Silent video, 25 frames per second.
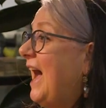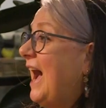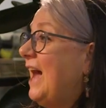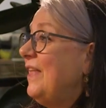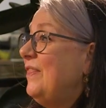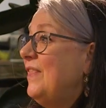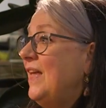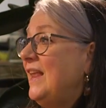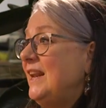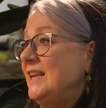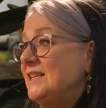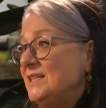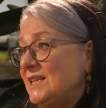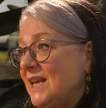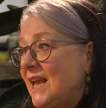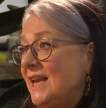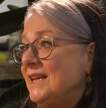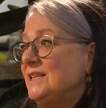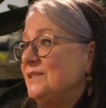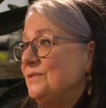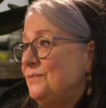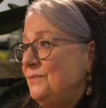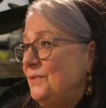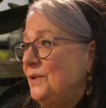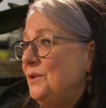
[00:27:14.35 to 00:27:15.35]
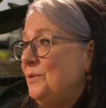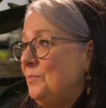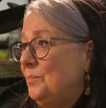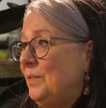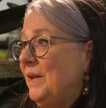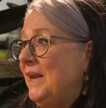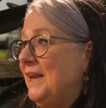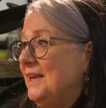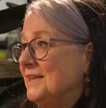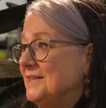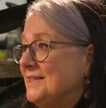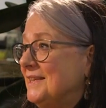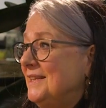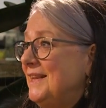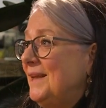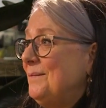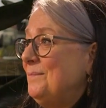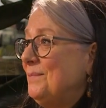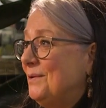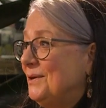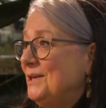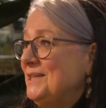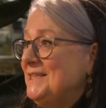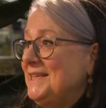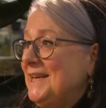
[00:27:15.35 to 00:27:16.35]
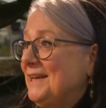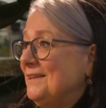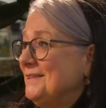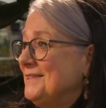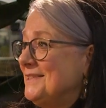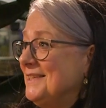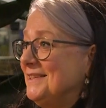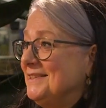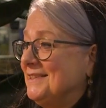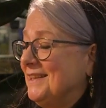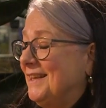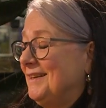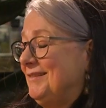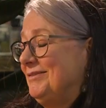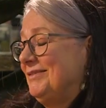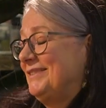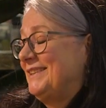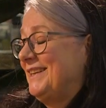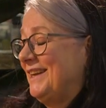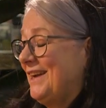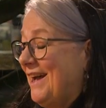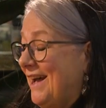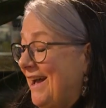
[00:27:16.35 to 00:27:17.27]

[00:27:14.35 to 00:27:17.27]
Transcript: And then it takes a few beats, and then Boris Yeltsin's like,